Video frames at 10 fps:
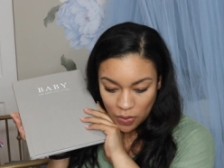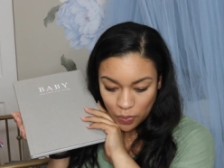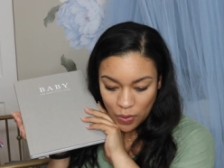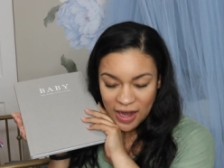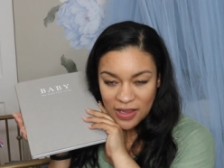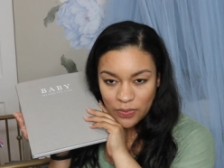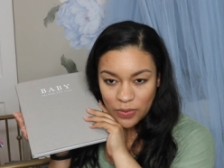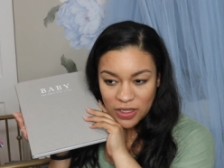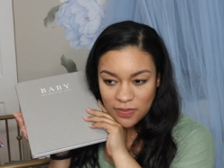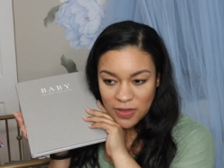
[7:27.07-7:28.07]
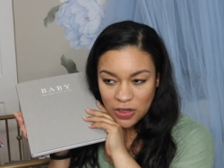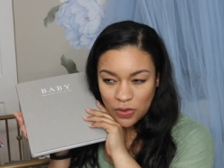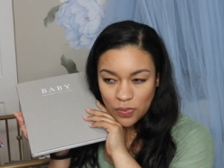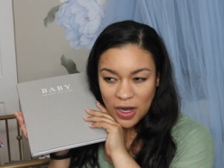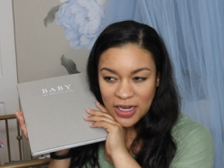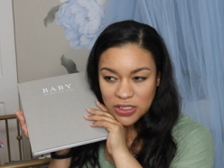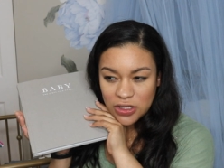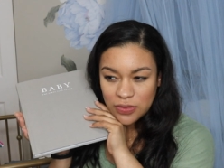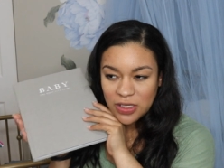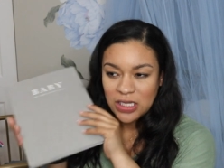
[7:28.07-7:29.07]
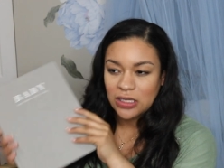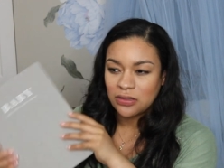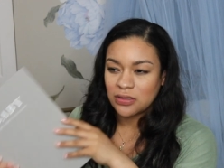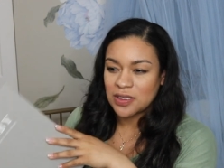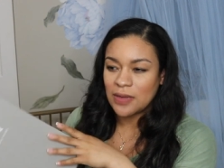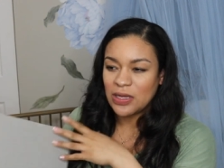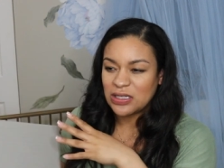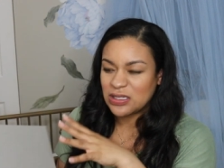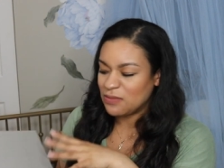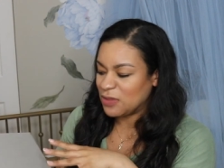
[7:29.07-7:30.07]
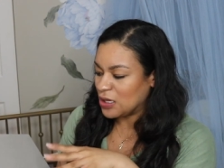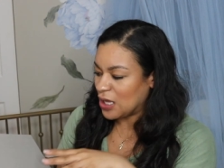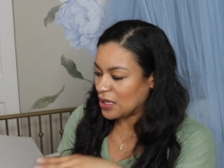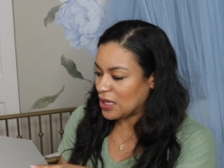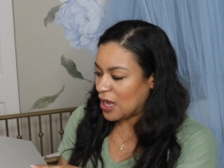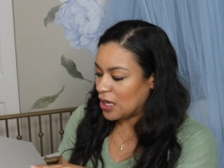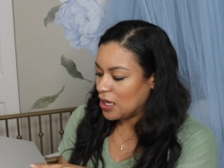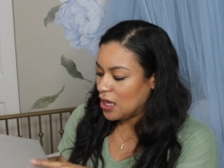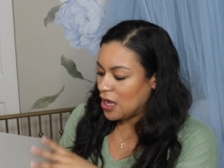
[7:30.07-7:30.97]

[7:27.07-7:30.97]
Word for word: write with me or write to me some it's something like that